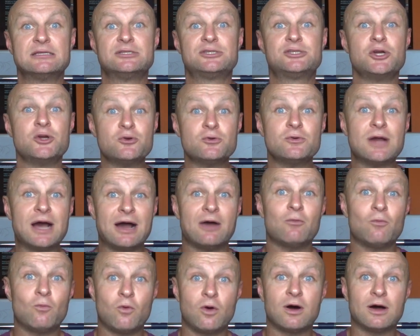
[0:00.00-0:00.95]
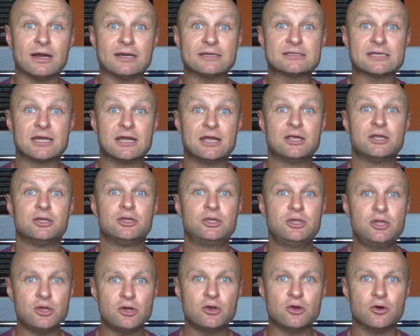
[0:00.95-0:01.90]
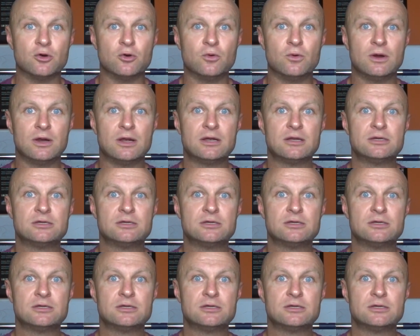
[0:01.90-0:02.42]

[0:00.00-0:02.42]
do not want you